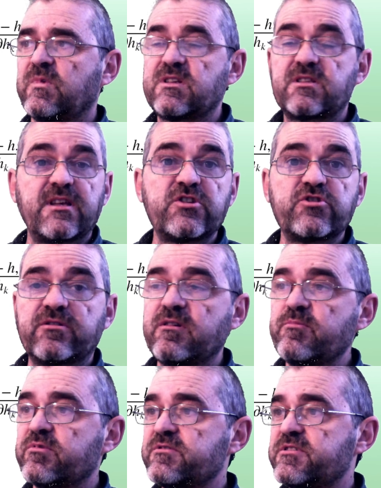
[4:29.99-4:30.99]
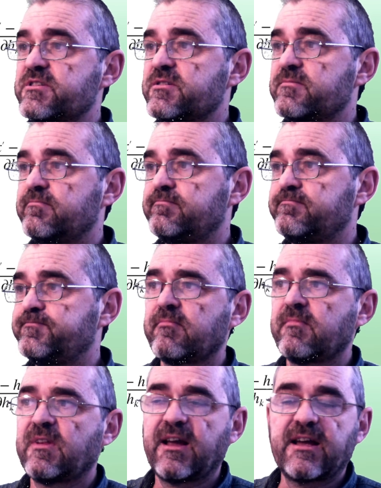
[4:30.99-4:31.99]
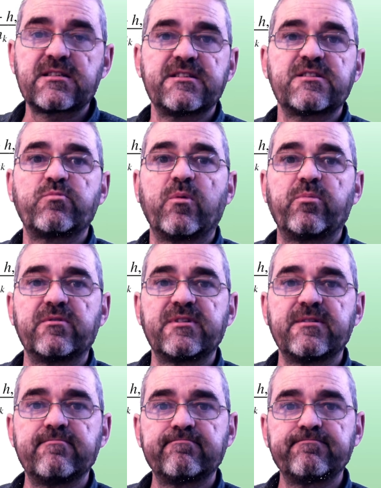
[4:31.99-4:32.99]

Stationary process has this property.